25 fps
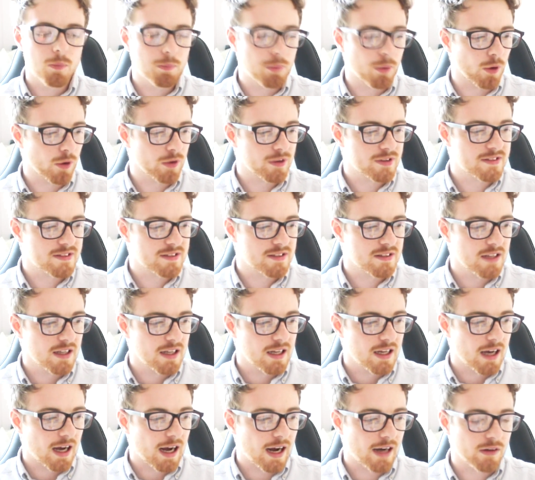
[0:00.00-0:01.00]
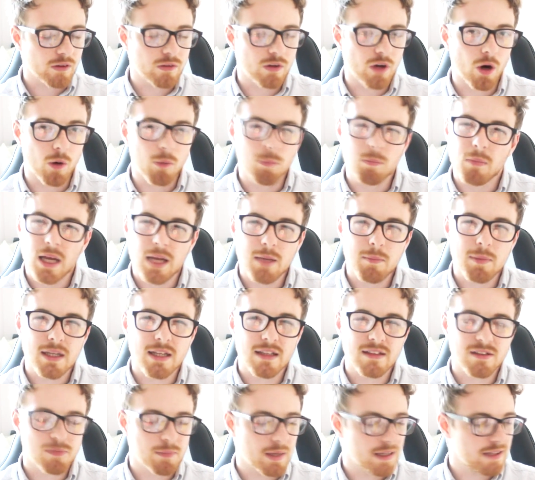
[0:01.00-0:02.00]
but I don't know, maybe
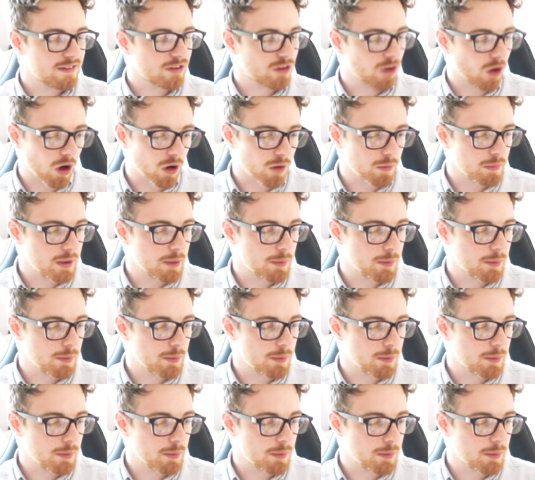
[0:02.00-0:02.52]
this may start